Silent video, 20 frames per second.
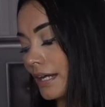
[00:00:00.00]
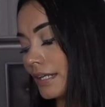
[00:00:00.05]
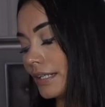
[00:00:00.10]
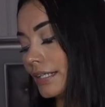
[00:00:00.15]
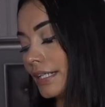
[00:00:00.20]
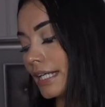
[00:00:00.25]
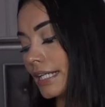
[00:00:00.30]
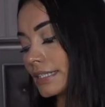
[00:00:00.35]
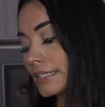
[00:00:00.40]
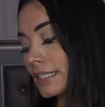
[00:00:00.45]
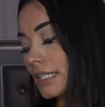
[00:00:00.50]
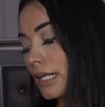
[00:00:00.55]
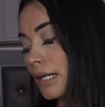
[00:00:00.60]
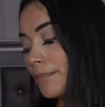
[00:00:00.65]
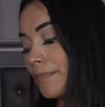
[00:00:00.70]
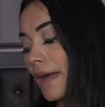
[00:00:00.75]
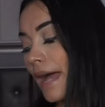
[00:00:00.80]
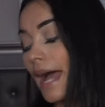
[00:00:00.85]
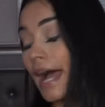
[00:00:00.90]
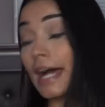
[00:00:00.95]
Next
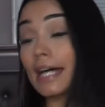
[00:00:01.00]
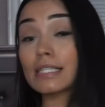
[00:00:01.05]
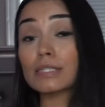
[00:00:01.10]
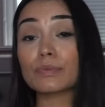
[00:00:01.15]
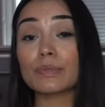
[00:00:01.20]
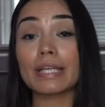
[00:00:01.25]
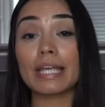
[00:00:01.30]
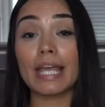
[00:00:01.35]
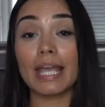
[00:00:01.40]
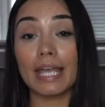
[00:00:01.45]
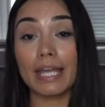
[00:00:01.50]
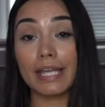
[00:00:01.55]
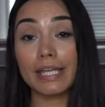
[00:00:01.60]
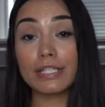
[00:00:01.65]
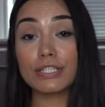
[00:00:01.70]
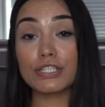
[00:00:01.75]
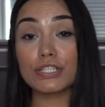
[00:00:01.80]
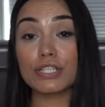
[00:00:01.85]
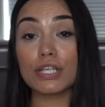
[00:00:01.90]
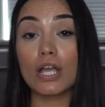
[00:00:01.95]
up, as we
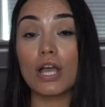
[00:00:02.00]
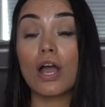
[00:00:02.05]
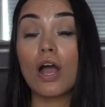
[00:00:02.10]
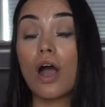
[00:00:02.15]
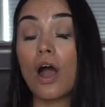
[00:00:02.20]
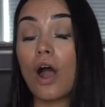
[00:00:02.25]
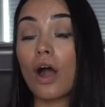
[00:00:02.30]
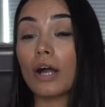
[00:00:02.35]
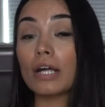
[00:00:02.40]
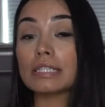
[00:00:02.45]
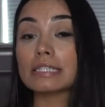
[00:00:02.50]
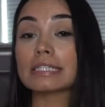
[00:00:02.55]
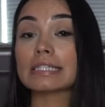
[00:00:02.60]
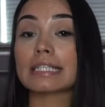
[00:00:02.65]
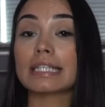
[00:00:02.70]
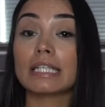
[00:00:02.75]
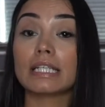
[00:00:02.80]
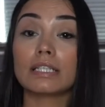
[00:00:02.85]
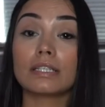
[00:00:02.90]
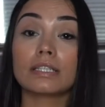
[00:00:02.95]
age, our
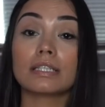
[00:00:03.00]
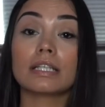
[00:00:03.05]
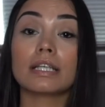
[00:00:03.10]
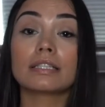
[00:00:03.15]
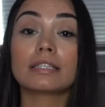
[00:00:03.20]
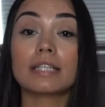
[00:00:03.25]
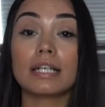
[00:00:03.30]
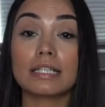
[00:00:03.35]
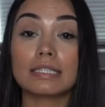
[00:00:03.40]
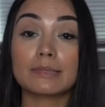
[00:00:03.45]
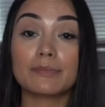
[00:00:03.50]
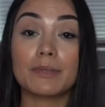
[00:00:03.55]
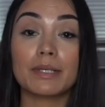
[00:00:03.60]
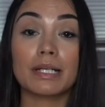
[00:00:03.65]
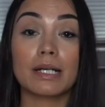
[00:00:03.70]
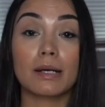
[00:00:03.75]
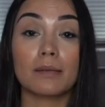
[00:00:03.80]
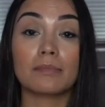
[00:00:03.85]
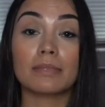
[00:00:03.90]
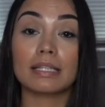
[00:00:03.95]
skin does
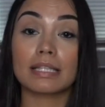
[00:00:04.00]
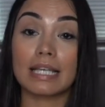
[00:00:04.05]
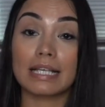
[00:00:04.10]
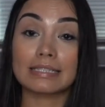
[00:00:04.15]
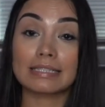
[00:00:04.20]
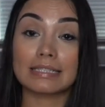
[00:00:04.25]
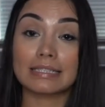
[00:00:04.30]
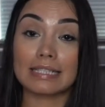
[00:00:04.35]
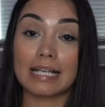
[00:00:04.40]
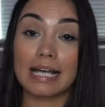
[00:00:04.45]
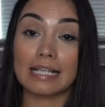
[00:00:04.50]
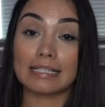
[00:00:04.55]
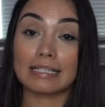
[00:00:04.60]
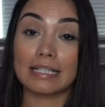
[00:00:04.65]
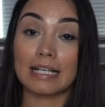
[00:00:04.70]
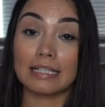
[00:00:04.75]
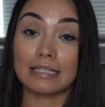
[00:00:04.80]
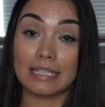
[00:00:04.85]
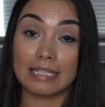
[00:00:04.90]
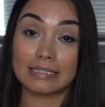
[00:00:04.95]
become less
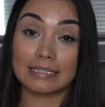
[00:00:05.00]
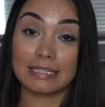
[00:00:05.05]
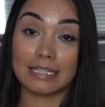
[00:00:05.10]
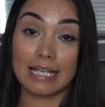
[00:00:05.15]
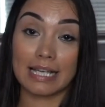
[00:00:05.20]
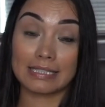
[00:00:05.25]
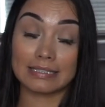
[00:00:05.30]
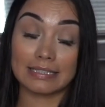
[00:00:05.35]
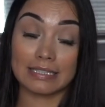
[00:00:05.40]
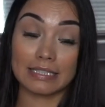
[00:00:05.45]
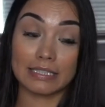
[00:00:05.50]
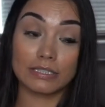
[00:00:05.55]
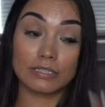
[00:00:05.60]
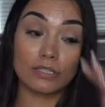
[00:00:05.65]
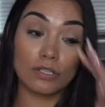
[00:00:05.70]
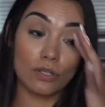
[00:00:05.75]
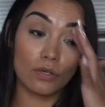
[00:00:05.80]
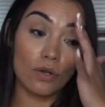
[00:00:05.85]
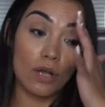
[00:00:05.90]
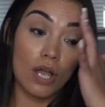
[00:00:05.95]
elastic.
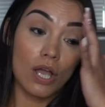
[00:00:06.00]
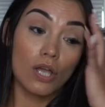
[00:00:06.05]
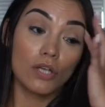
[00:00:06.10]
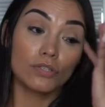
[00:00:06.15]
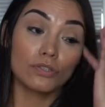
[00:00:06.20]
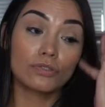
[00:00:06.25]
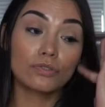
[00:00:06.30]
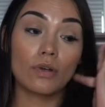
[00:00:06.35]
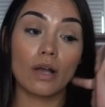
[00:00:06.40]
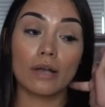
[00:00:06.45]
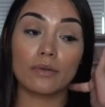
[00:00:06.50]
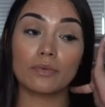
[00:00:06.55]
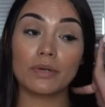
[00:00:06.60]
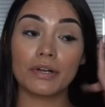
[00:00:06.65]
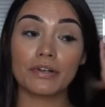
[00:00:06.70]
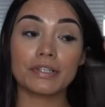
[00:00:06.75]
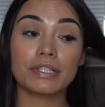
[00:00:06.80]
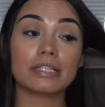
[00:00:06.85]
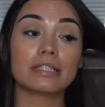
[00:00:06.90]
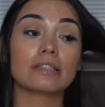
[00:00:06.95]
So do I
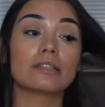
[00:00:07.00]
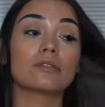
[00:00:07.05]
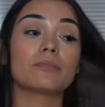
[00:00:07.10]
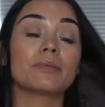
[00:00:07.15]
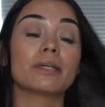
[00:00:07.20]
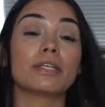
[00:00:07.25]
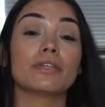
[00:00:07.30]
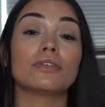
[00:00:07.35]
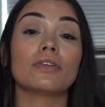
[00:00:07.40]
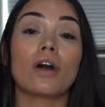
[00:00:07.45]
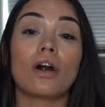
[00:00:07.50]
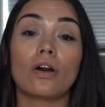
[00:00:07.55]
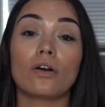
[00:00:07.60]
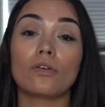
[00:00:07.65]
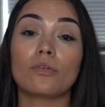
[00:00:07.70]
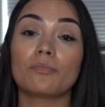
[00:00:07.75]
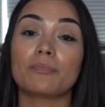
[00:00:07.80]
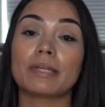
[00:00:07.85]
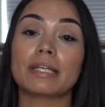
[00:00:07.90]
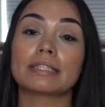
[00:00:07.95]
worry a little bit?
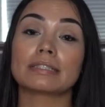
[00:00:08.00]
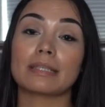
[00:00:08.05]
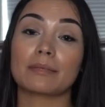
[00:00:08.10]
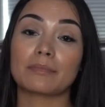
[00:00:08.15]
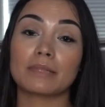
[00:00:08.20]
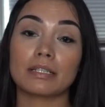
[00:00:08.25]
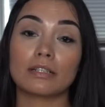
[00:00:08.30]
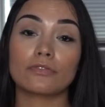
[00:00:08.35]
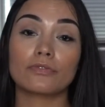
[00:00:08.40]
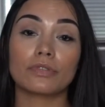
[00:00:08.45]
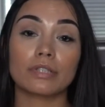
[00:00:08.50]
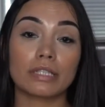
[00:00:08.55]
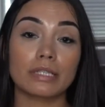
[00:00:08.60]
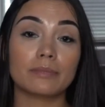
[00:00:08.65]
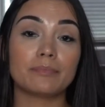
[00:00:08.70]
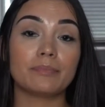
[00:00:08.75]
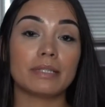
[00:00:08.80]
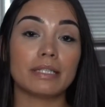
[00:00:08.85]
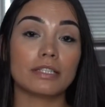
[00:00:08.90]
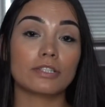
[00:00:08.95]
No, because I'm gonna really
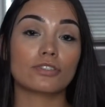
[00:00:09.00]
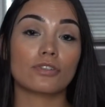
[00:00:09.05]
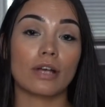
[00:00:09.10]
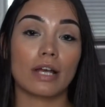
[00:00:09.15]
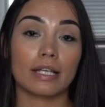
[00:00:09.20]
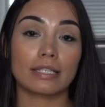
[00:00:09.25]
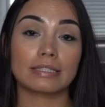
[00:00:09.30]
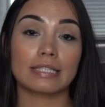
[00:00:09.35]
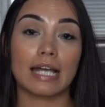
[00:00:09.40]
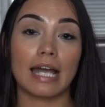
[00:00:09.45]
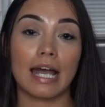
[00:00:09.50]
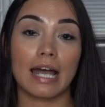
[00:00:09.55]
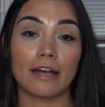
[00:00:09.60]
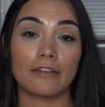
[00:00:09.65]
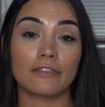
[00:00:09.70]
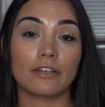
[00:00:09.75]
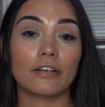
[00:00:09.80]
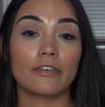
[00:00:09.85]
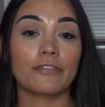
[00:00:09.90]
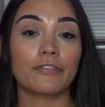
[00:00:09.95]
be trying to
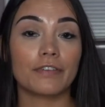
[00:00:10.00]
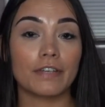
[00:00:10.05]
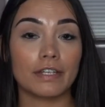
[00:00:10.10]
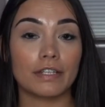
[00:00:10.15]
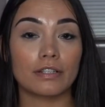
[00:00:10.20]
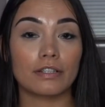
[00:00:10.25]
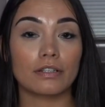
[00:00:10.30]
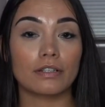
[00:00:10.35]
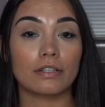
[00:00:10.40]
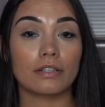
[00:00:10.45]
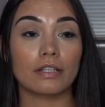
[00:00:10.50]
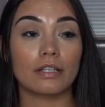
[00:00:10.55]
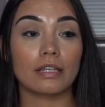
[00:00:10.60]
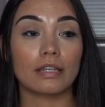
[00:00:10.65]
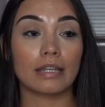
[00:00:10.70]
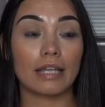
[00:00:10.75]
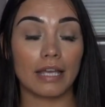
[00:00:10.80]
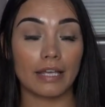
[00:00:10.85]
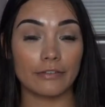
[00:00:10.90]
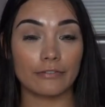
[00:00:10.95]
have a fit
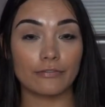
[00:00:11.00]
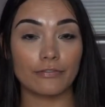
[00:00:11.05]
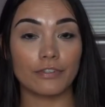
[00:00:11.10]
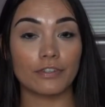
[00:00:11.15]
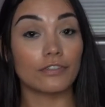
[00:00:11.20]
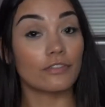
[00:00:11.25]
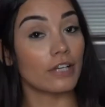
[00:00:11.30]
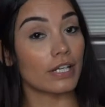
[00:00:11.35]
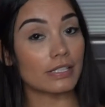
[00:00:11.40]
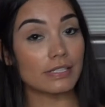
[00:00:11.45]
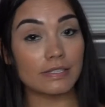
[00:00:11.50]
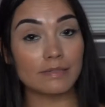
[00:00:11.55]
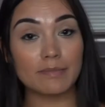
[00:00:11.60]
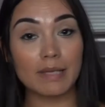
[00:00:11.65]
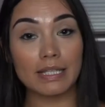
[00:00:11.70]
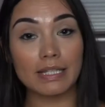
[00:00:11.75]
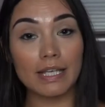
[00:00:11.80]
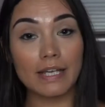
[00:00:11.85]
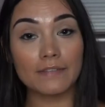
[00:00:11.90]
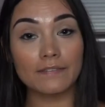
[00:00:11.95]
life for the rest of
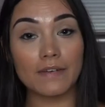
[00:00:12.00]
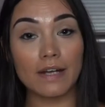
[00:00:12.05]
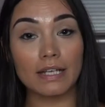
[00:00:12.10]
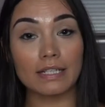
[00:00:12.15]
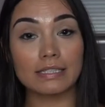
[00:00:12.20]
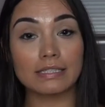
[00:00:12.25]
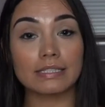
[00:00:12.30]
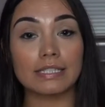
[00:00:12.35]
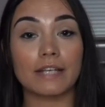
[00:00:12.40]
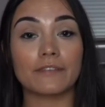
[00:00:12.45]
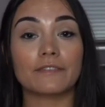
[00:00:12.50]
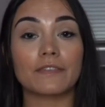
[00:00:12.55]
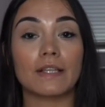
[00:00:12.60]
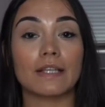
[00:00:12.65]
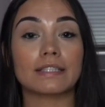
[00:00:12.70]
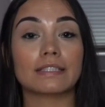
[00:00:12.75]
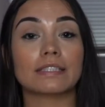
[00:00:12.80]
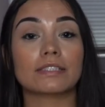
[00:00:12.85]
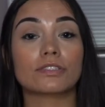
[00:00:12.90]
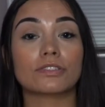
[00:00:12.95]
my life. Honestly, I feel
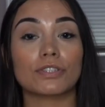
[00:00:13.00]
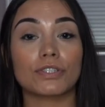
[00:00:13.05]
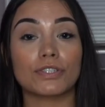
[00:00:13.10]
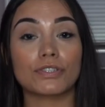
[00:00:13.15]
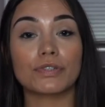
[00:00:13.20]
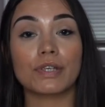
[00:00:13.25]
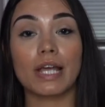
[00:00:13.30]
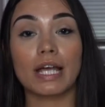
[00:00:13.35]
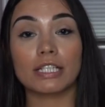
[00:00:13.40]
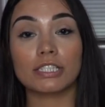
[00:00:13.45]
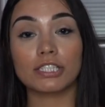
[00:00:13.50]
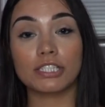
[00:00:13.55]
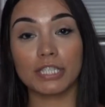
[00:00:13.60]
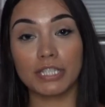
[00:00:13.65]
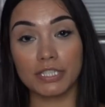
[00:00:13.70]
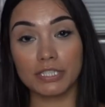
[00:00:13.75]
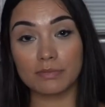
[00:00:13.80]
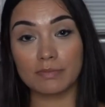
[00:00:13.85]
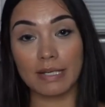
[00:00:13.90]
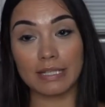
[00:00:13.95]
like the surgery has
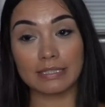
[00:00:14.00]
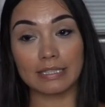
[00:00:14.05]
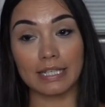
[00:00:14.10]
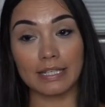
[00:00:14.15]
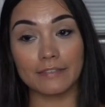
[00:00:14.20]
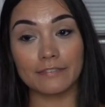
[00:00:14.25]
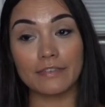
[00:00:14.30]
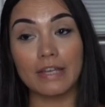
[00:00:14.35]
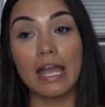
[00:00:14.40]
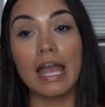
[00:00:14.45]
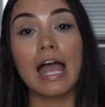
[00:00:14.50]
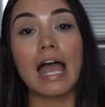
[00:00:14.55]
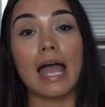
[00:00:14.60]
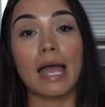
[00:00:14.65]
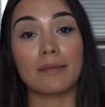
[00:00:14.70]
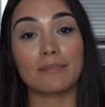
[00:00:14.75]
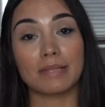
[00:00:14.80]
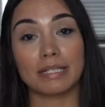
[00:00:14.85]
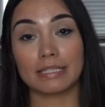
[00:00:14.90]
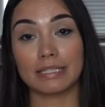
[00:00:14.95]
changed my life
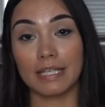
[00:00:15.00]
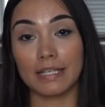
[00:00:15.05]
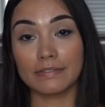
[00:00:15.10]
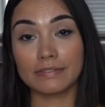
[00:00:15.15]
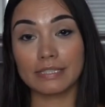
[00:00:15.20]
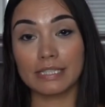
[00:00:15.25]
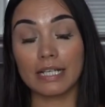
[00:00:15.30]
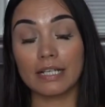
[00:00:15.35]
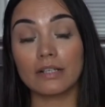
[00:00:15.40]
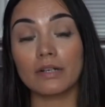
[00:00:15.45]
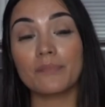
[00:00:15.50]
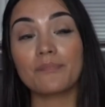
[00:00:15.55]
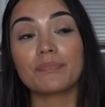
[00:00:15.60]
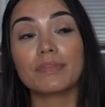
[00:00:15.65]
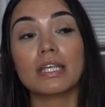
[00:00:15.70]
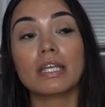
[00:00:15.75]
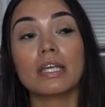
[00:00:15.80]
and my lifestyle.